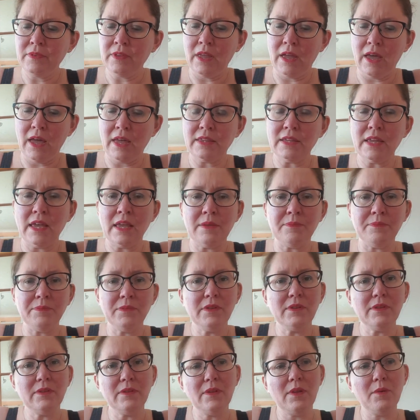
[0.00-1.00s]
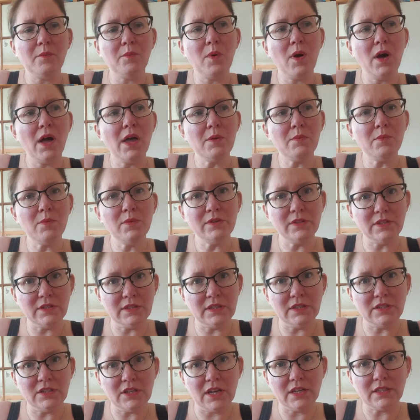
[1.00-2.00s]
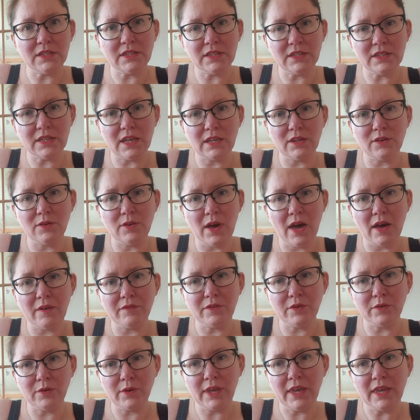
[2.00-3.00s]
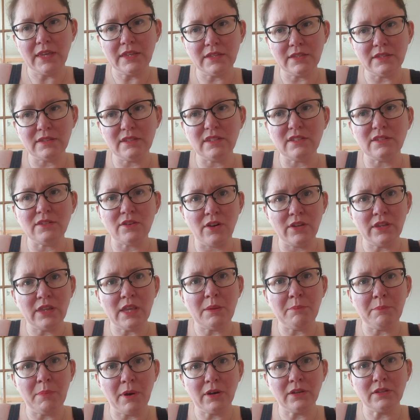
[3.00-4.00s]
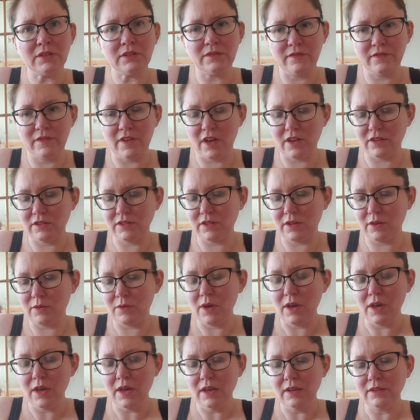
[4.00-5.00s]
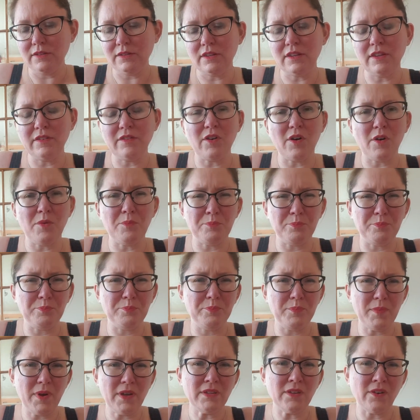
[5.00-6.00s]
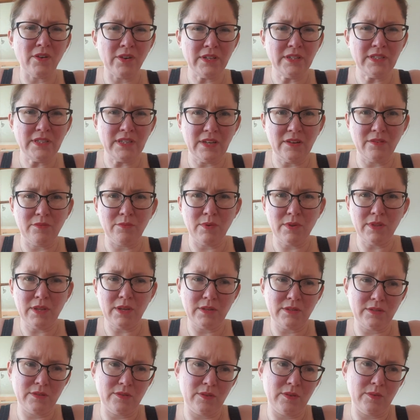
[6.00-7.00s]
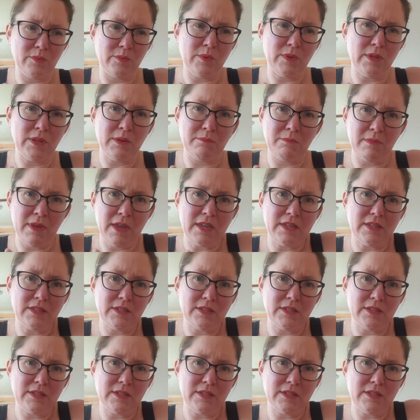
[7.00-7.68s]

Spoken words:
And then what I would suggest is that you have your kids design their bugs first. So they've got an idea of what they sort of want to make.